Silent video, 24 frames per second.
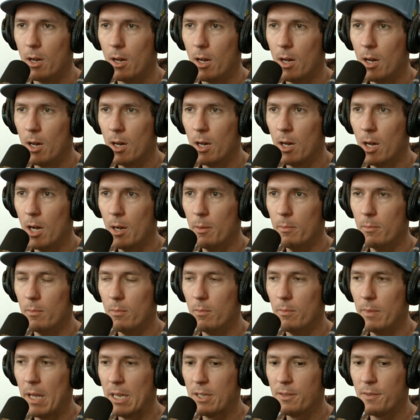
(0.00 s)

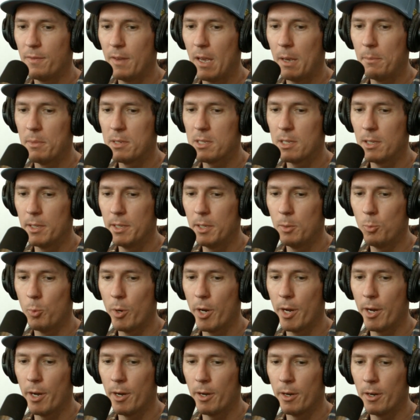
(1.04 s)
that's famously
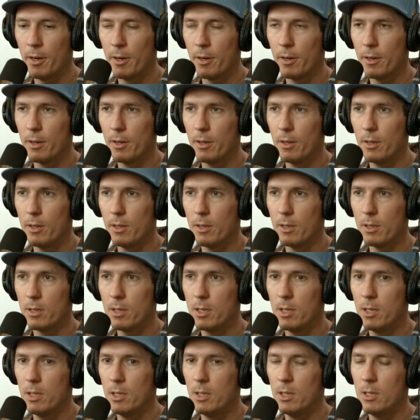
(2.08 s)
where
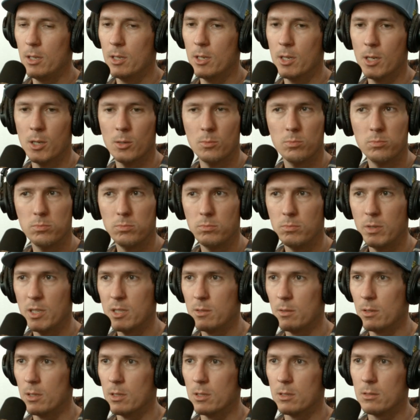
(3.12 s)
he,
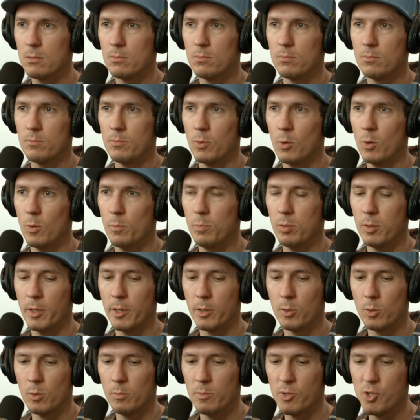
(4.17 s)
his whole
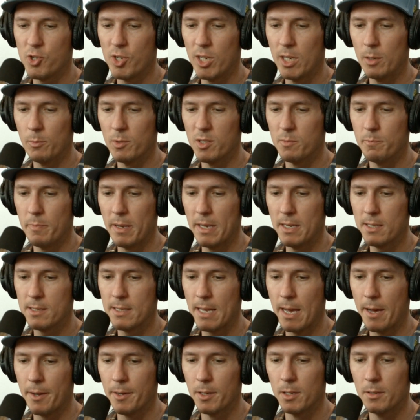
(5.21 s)
political machine was based
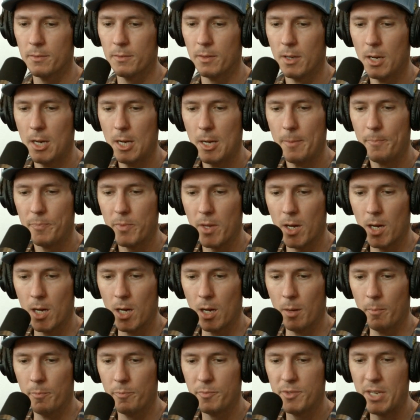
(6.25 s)
out of.
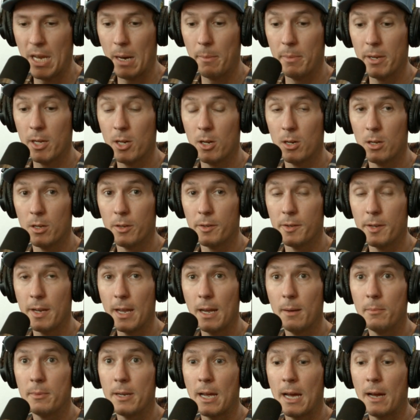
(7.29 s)
Tammany Hall,
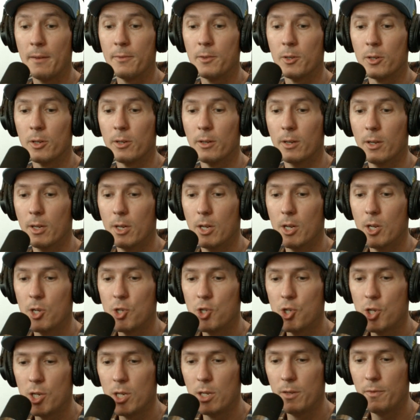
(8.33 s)
named after
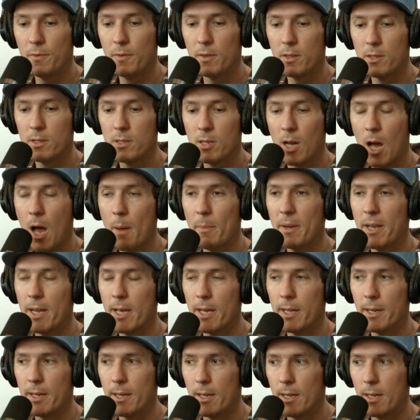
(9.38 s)
Chief
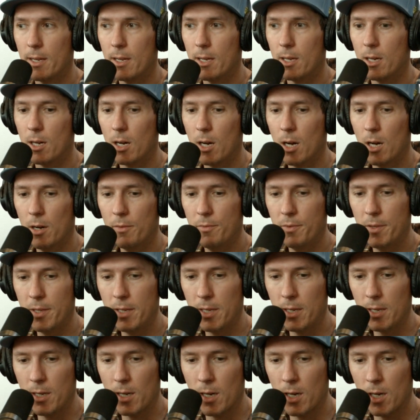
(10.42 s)
Tamaned of
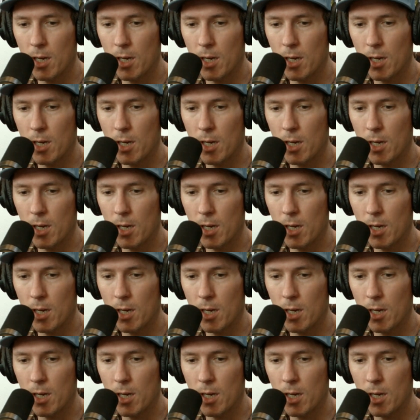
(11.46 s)
the,